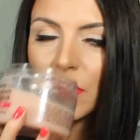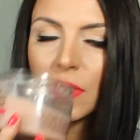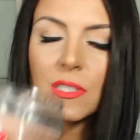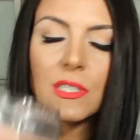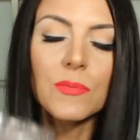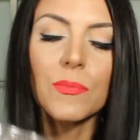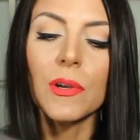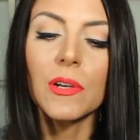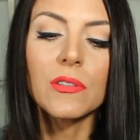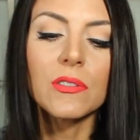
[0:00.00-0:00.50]

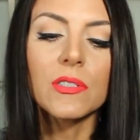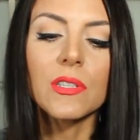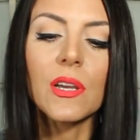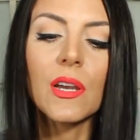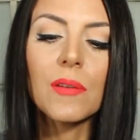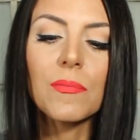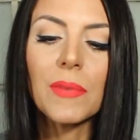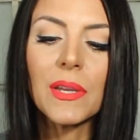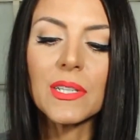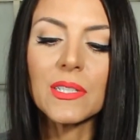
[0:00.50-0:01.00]
Smells
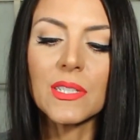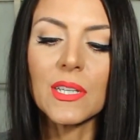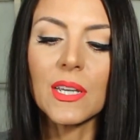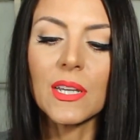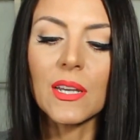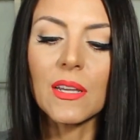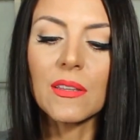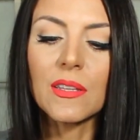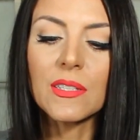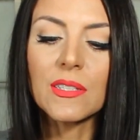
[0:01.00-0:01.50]

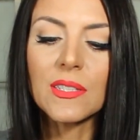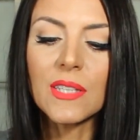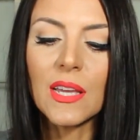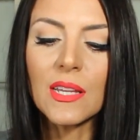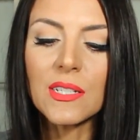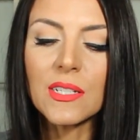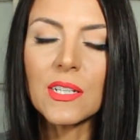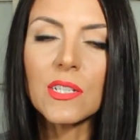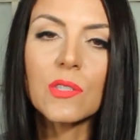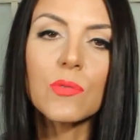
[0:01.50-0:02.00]
amazing. The
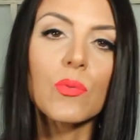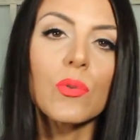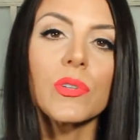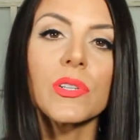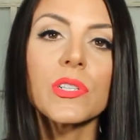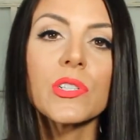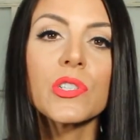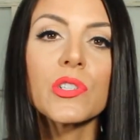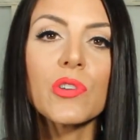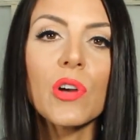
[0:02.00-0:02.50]
scent is
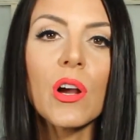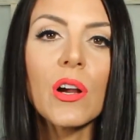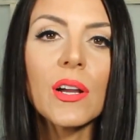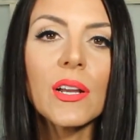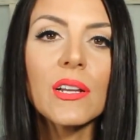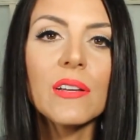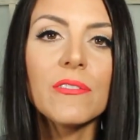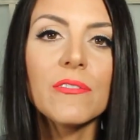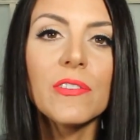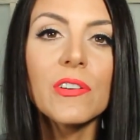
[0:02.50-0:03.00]
really strong,
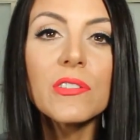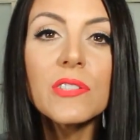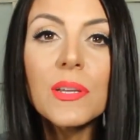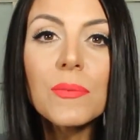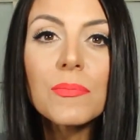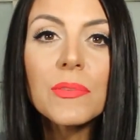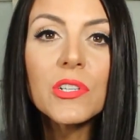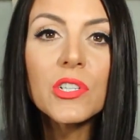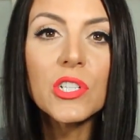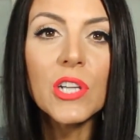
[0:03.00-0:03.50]
and it fills
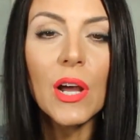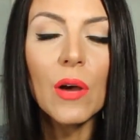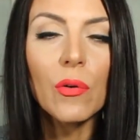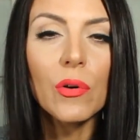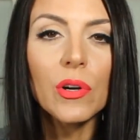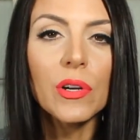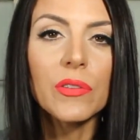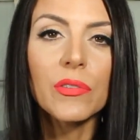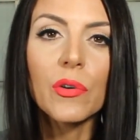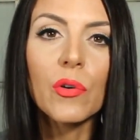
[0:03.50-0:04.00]
up the
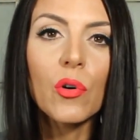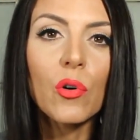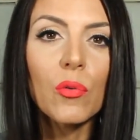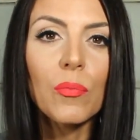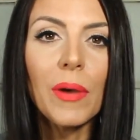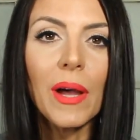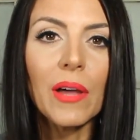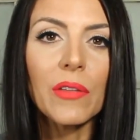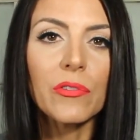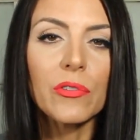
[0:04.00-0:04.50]
shower and the whole
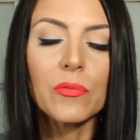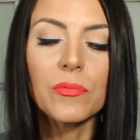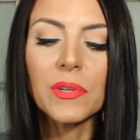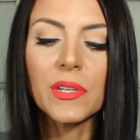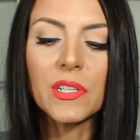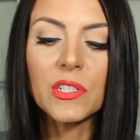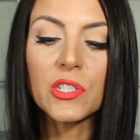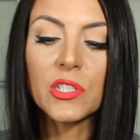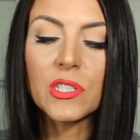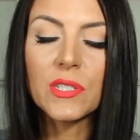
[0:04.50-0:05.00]
bathroom,
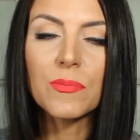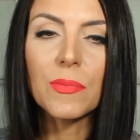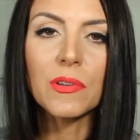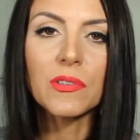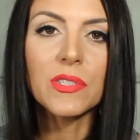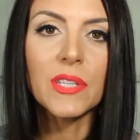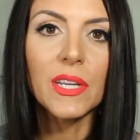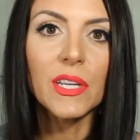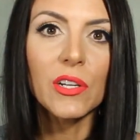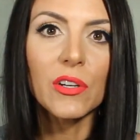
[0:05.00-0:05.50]
and it just
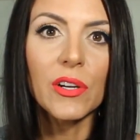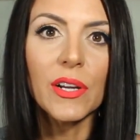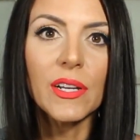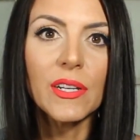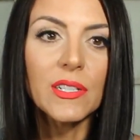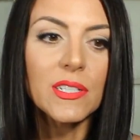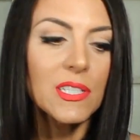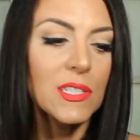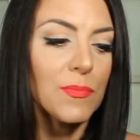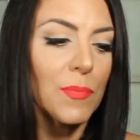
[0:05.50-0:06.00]
smells like you're
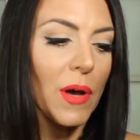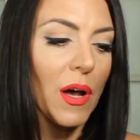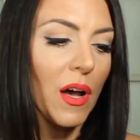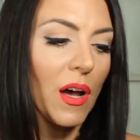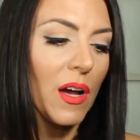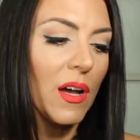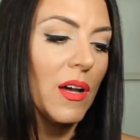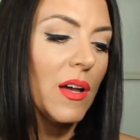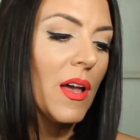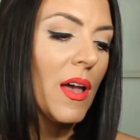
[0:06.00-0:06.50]
in a
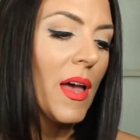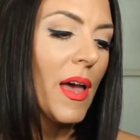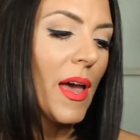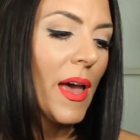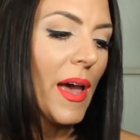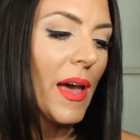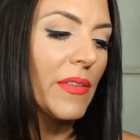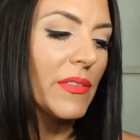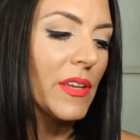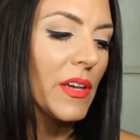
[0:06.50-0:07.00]
spa.
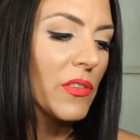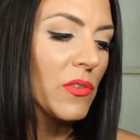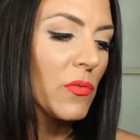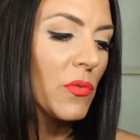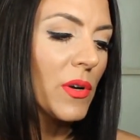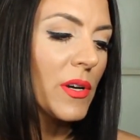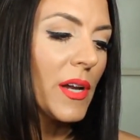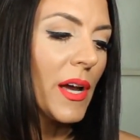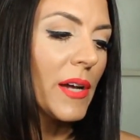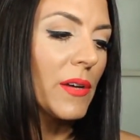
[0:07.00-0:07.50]
And the other
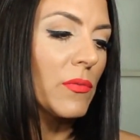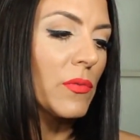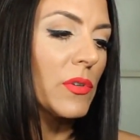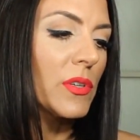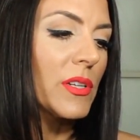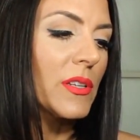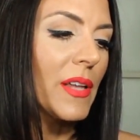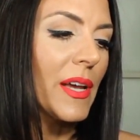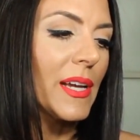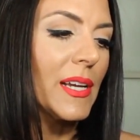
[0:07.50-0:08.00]
one I
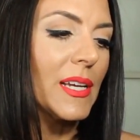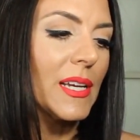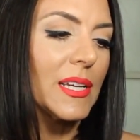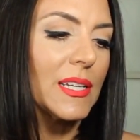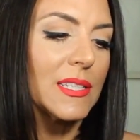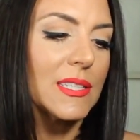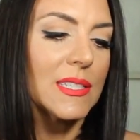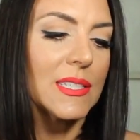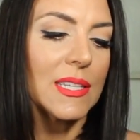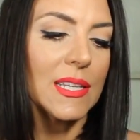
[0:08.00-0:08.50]
really like
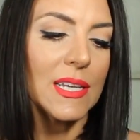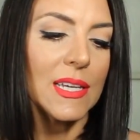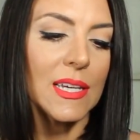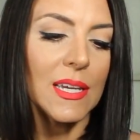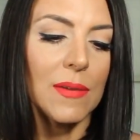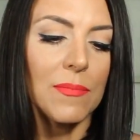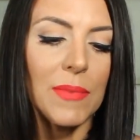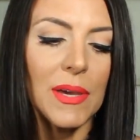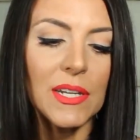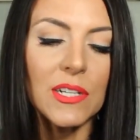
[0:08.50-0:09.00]
is
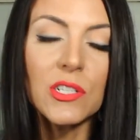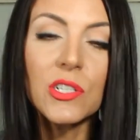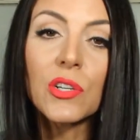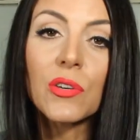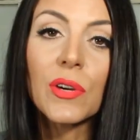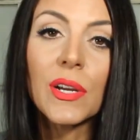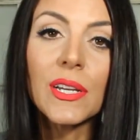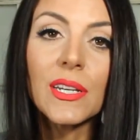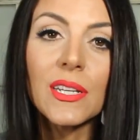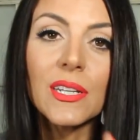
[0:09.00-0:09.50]
the
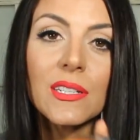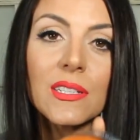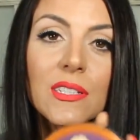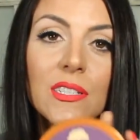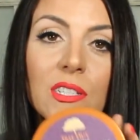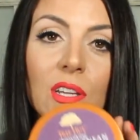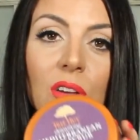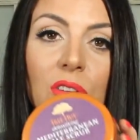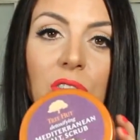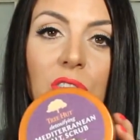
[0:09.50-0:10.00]
Mediterranean
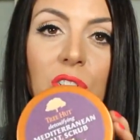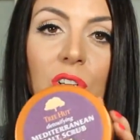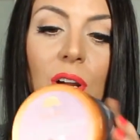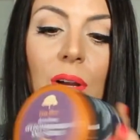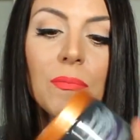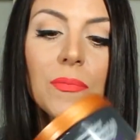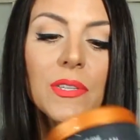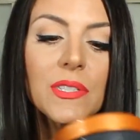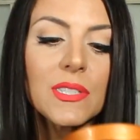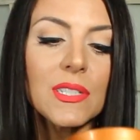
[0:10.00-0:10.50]
salt
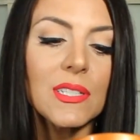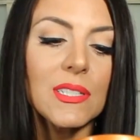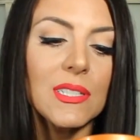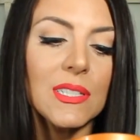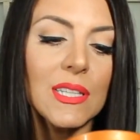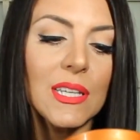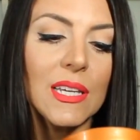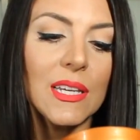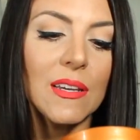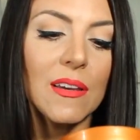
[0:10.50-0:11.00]
scrub. This
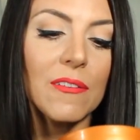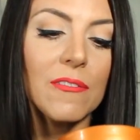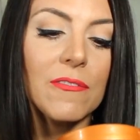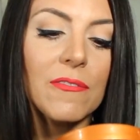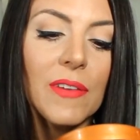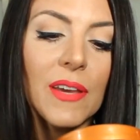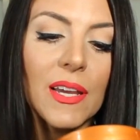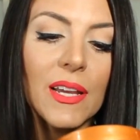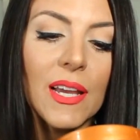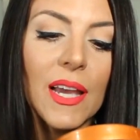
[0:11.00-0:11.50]
is the
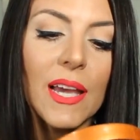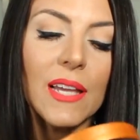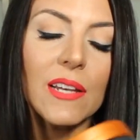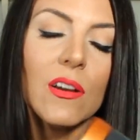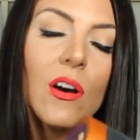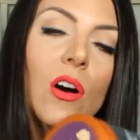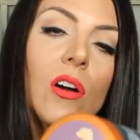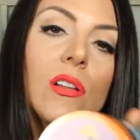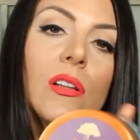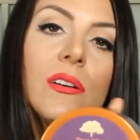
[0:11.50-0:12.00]
fig and
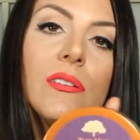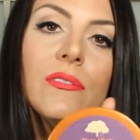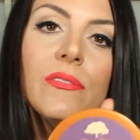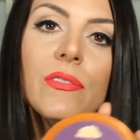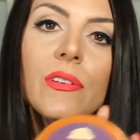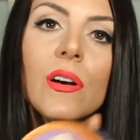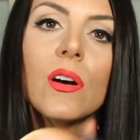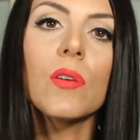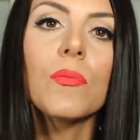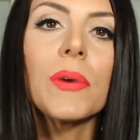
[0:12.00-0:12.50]

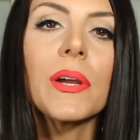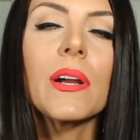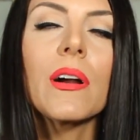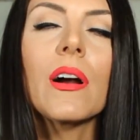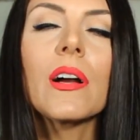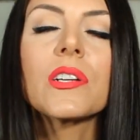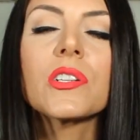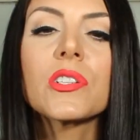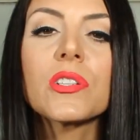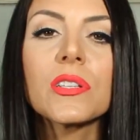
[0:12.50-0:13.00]
olive. Oh my
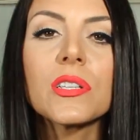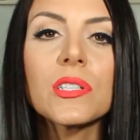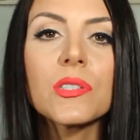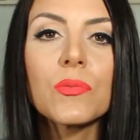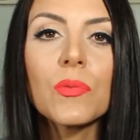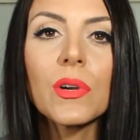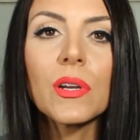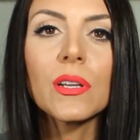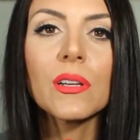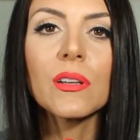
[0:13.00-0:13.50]
gosh, this
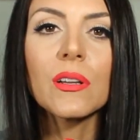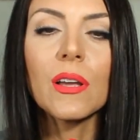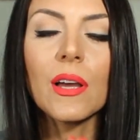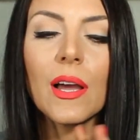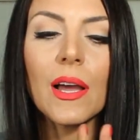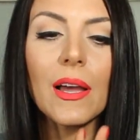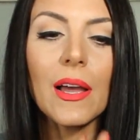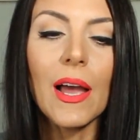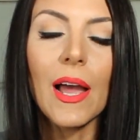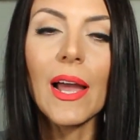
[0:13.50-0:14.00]
one,
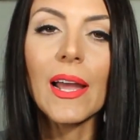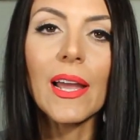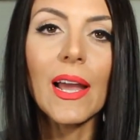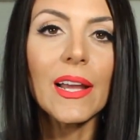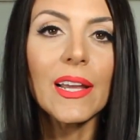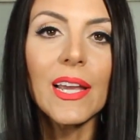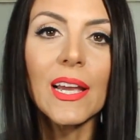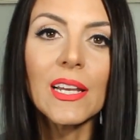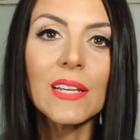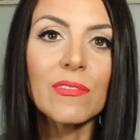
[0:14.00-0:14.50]

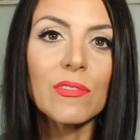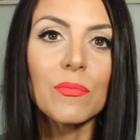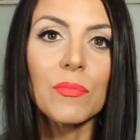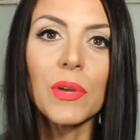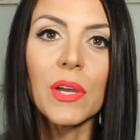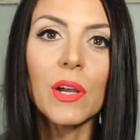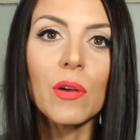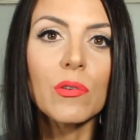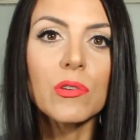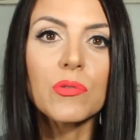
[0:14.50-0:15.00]
I can't even
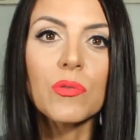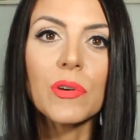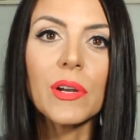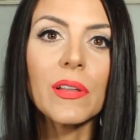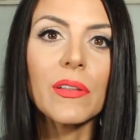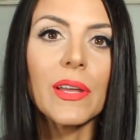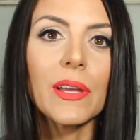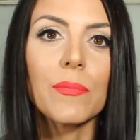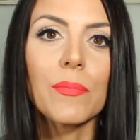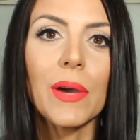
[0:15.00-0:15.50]
pick which one
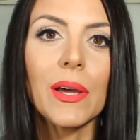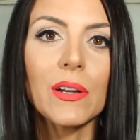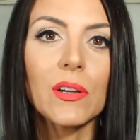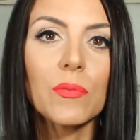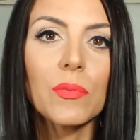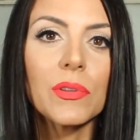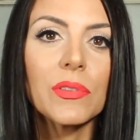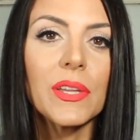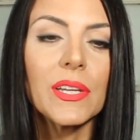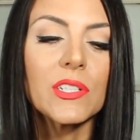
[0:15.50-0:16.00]
I like better,
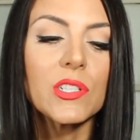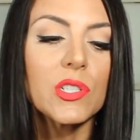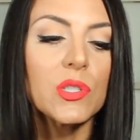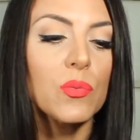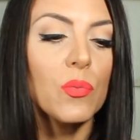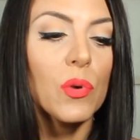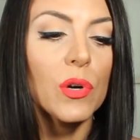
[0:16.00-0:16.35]
but they just